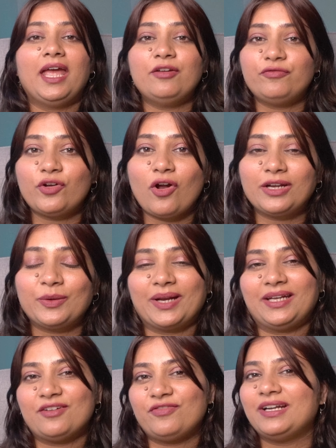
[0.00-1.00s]
If not, you
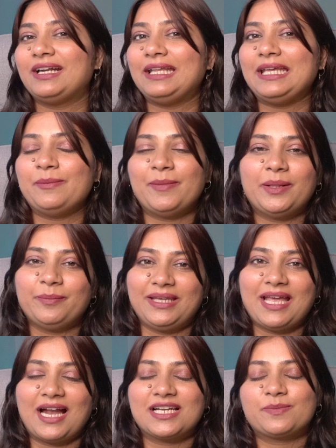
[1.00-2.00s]
can definitely email
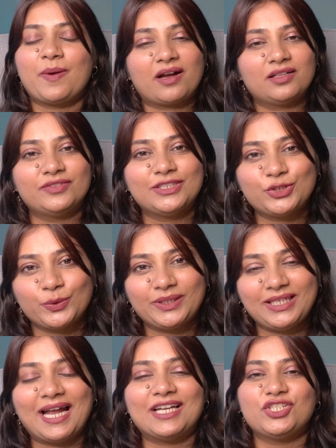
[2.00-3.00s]
me at
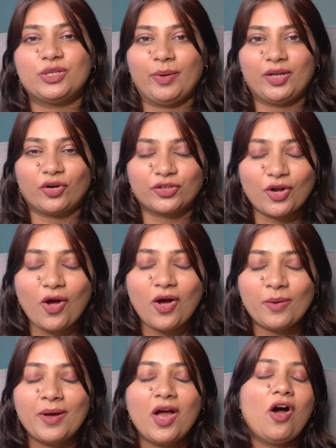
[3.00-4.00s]
sparklewithjyoti at gmail dot
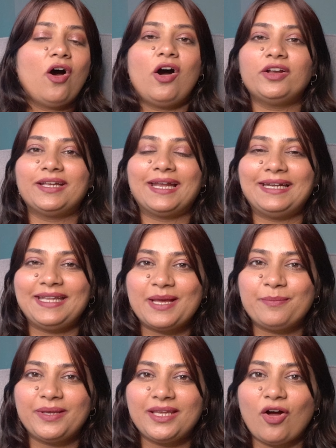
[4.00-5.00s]
com, or you can D
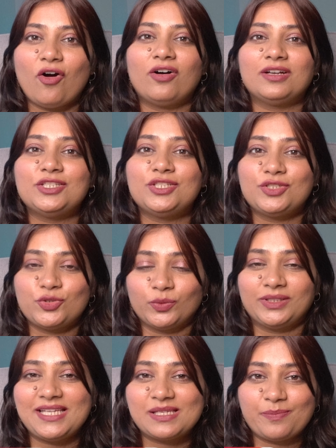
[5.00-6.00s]
M me on
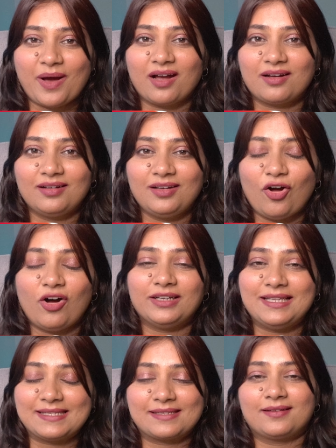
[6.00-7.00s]
Jyoti Sparkle on
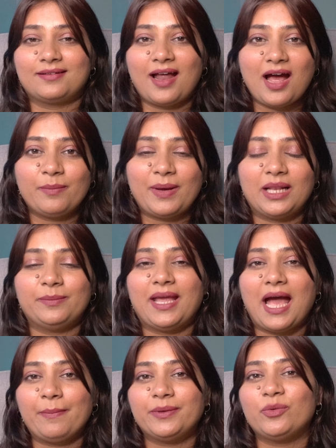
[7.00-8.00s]
Instagram. I'll be
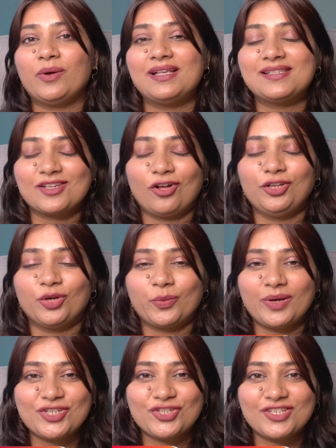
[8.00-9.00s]
happy to answer all your
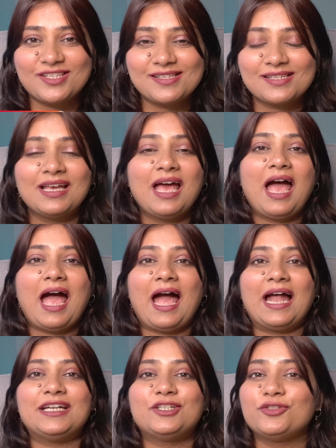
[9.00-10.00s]
questions.
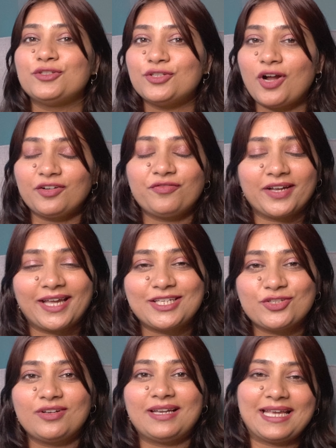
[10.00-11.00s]
And do not forget
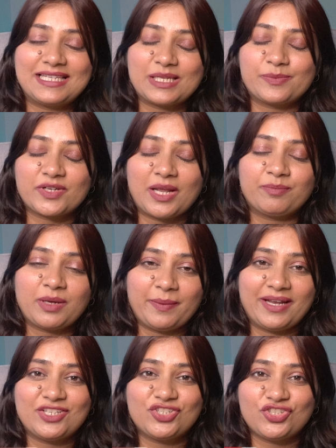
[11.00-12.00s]
to like, subscribe,
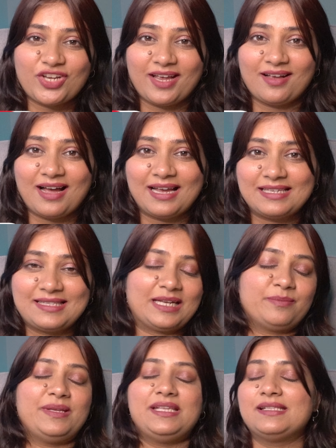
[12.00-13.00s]
comment and share, guys.
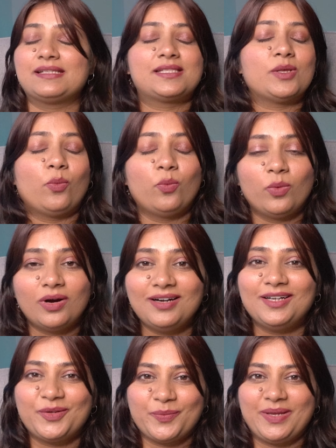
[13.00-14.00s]
That means the
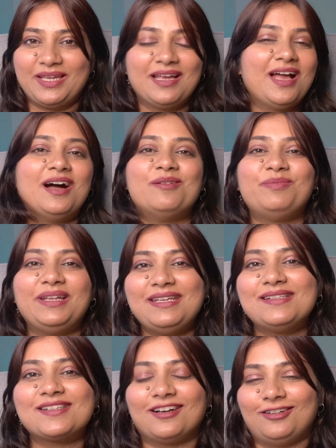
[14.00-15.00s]
world to me.
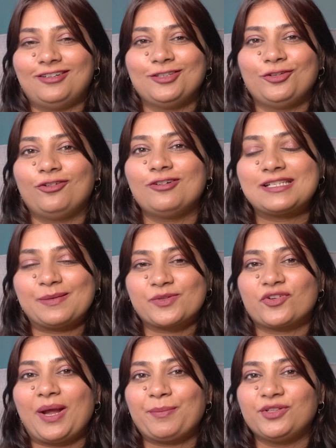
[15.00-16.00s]
Please, uh, you know,
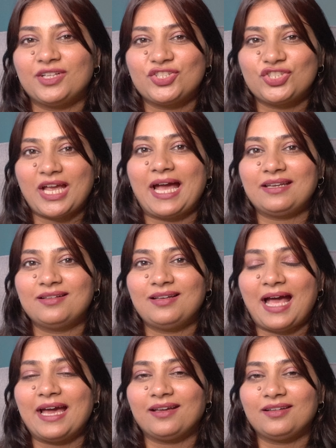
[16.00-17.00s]
subscribe to the channel.
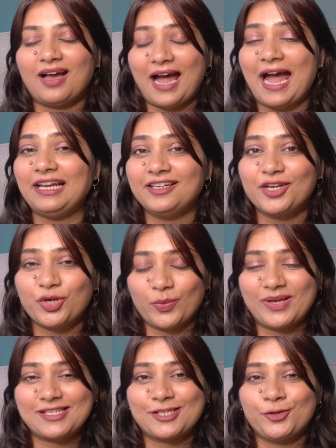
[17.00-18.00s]
I highly
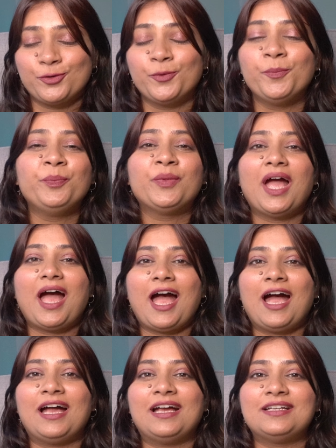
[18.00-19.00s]
request you,
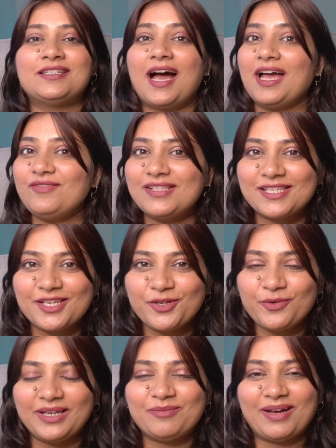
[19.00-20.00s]
and I will see
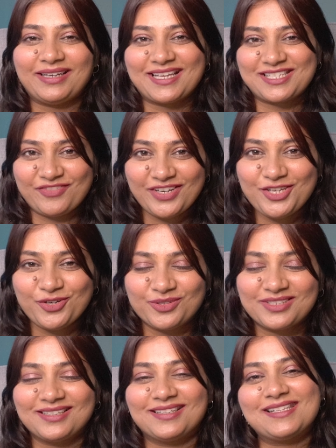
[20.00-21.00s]
you in my next video.
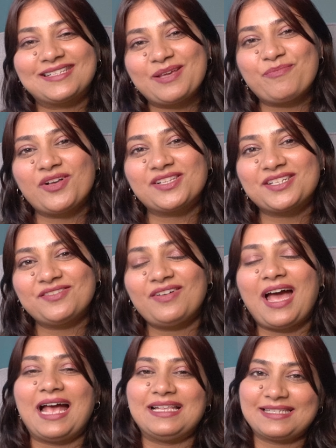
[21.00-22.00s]
Till then, stay positive
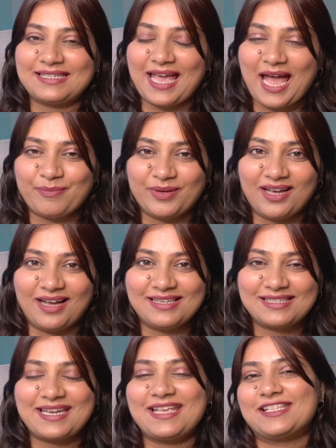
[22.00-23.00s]
and stay happy,
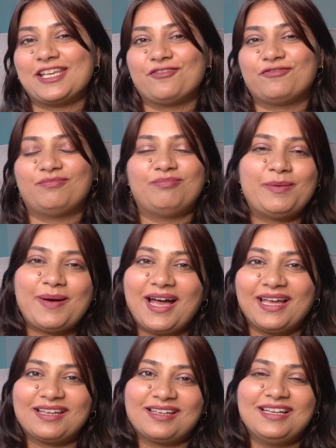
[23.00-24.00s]
guys. Stay safe.
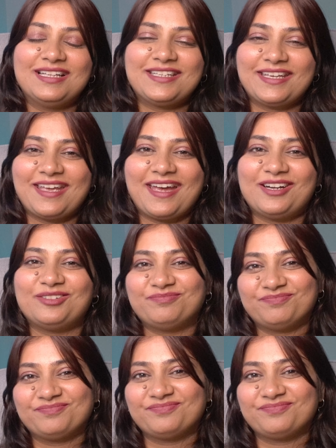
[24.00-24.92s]
Bye-bye. Take care.